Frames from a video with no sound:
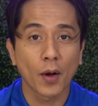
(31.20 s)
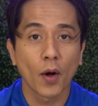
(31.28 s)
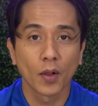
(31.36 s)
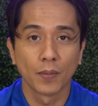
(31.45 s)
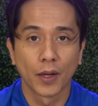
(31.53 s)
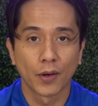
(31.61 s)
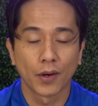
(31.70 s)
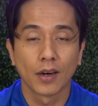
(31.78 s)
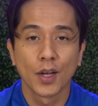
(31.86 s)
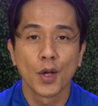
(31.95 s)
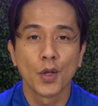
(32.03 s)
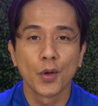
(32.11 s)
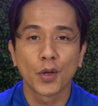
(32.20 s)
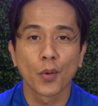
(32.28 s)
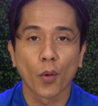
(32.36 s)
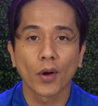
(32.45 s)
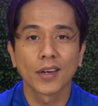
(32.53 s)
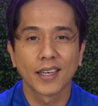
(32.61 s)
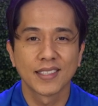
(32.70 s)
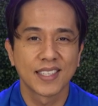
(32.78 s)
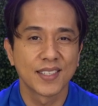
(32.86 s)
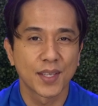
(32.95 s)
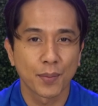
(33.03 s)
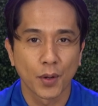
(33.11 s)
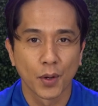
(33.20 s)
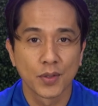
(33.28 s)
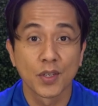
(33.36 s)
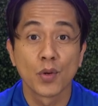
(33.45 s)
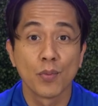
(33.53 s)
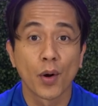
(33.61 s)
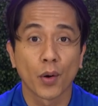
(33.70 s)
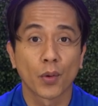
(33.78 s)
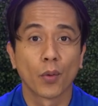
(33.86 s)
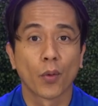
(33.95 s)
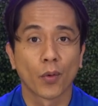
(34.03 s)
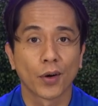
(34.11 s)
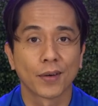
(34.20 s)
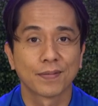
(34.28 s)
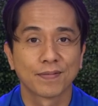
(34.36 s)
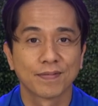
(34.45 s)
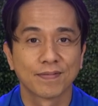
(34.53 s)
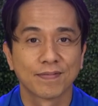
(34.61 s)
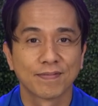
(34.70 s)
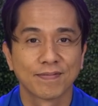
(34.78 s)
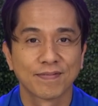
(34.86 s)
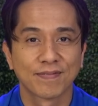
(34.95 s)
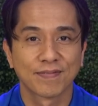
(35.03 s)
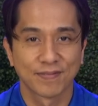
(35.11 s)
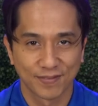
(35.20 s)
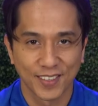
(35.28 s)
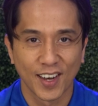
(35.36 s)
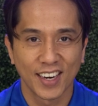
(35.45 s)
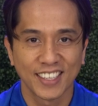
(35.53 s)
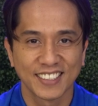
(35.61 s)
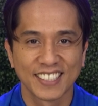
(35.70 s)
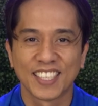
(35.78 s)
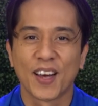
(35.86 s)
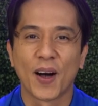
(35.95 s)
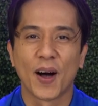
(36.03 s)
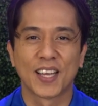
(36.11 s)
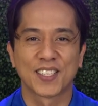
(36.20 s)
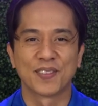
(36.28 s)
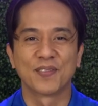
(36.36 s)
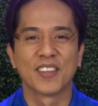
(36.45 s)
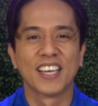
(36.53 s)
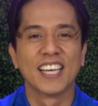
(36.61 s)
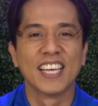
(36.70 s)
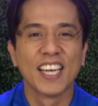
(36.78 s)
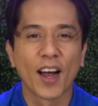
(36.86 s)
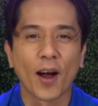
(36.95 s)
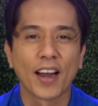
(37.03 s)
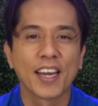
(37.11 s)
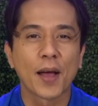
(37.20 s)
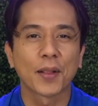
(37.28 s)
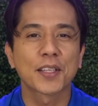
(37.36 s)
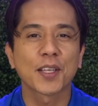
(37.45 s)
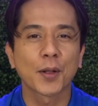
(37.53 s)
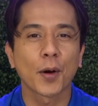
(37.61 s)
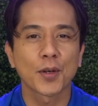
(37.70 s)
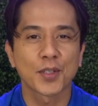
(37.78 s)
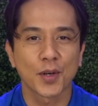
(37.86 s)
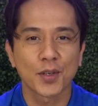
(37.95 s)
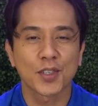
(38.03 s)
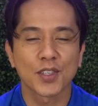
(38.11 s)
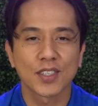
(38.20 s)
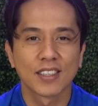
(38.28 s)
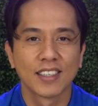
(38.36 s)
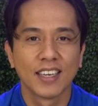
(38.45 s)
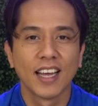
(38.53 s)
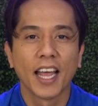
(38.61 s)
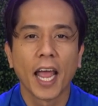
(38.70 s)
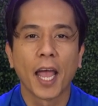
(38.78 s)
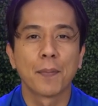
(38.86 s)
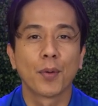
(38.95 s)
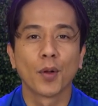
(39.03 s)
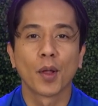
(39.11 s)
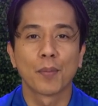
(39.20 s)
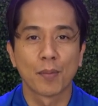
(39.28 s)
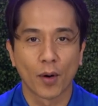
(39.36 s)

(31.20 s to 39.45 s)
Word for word: column header, you can organize these zip codes in numerical order. Got it? Awesome. All right, now let's clear our search and pull up a